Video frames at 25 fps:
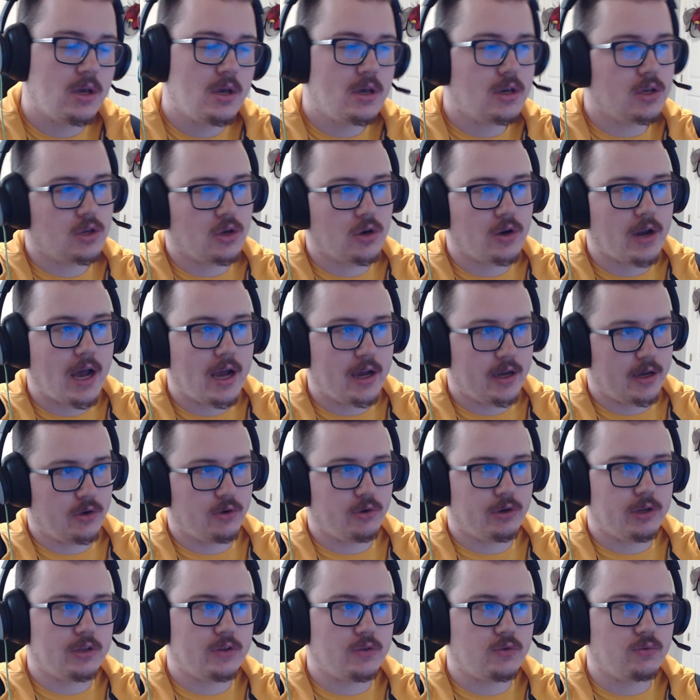you're not
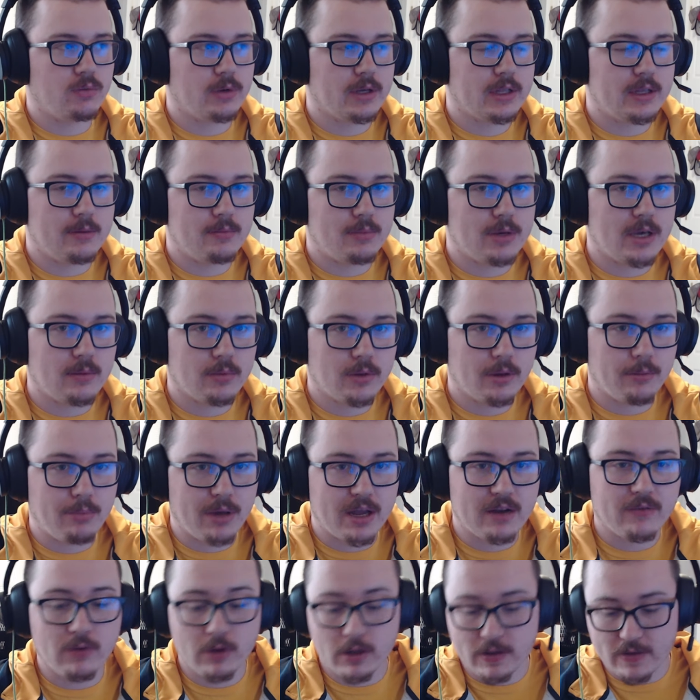going to really be able to benefit.